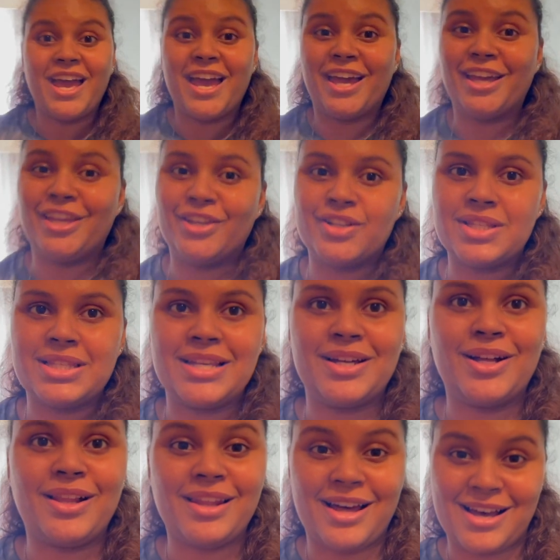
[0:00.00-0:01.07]
and here's the
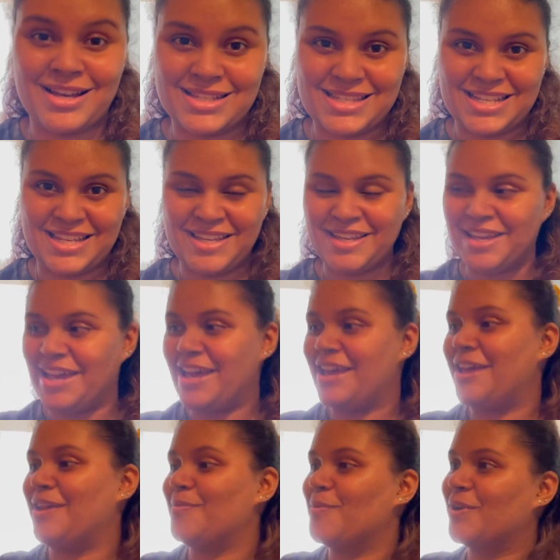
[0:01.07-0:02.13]
closet,
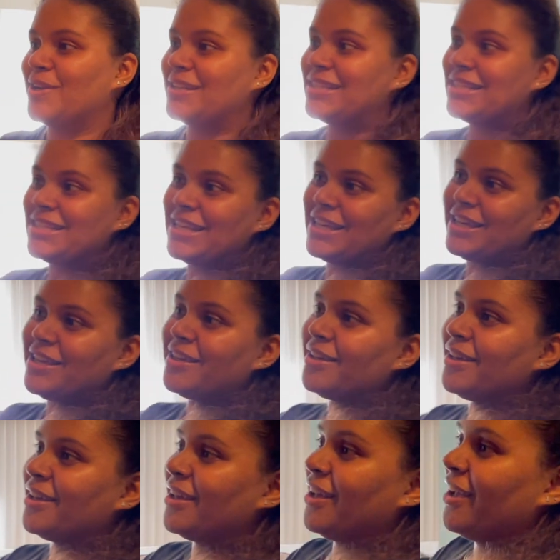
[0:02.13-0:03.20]
and we're gonna see.
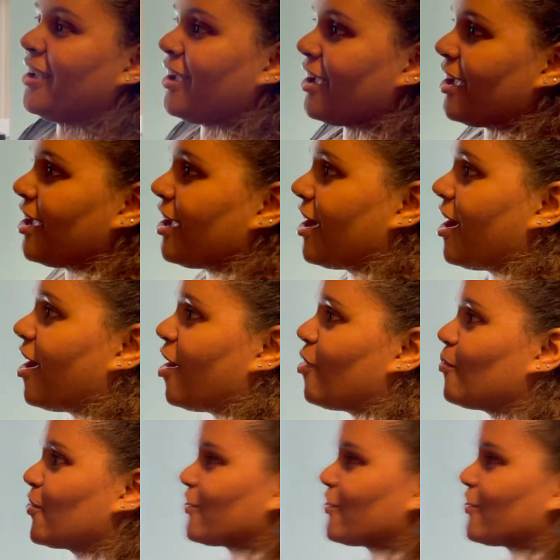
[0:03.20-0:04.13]
We